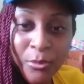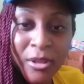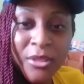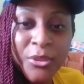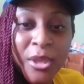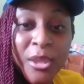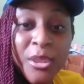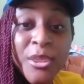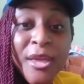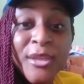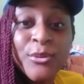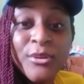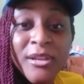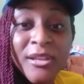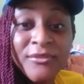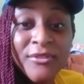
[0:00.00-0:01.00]
wealthy. I
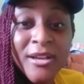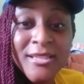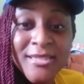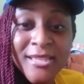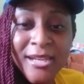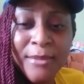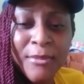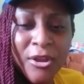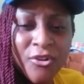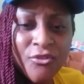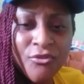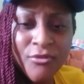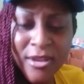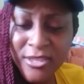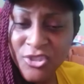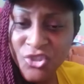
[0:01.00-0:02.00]
thank you in advance that I'm a
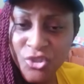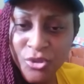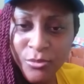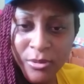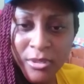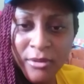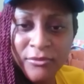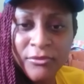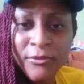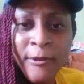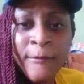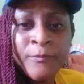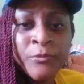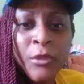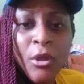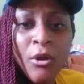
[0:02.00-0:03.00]
great steward of
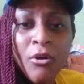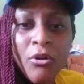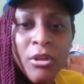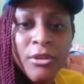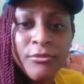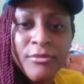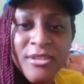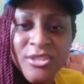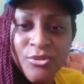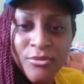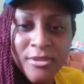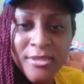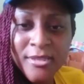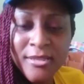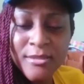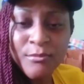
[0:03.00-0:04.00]
all the
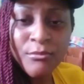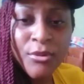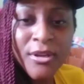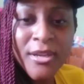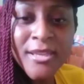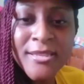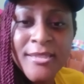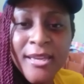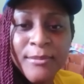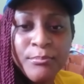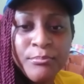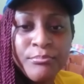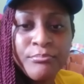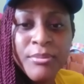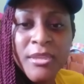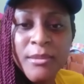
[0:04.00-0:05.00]
resources, monies,
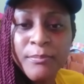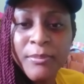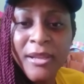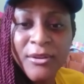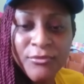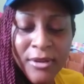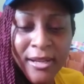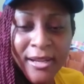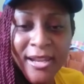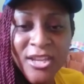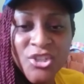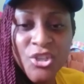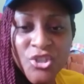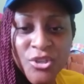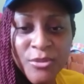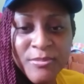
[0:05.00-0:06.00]
and people and
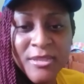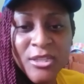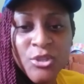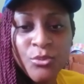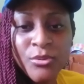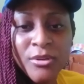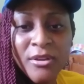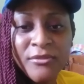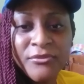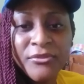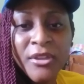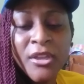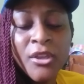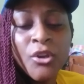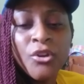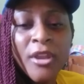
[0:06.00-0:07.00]
relationships that you would
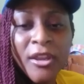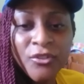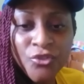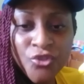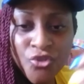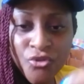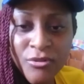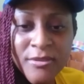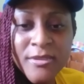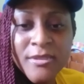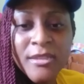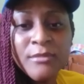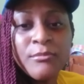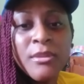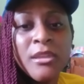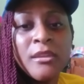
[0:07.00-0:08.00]
have
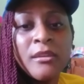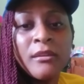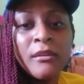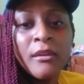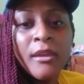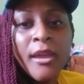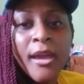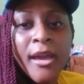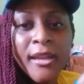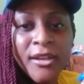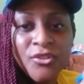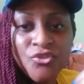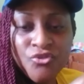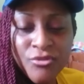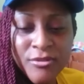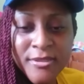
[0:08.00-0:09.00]
entrusted me and
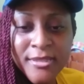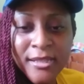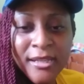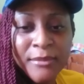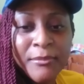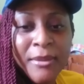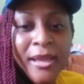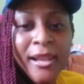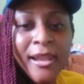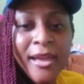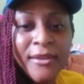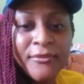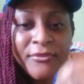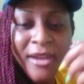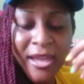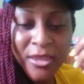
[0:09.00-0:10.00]
entrusted in my
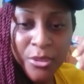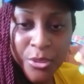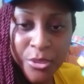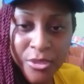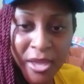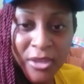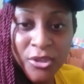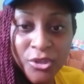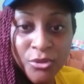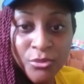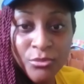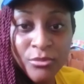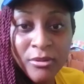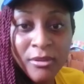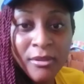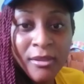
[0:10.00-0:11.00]
life. I thank
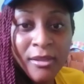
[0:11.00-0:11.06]
you.